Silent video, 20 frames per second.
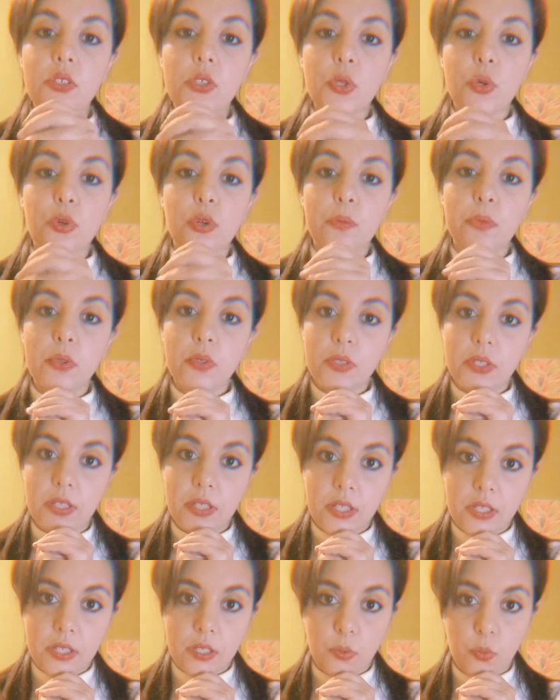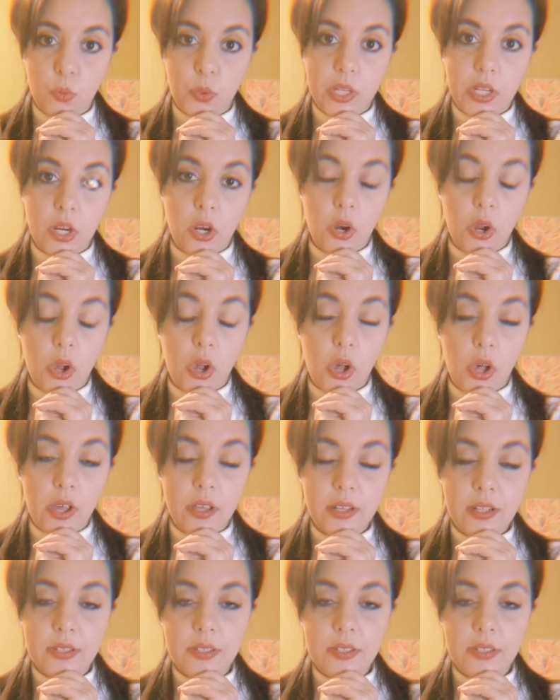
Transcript: Scorpio season we are on.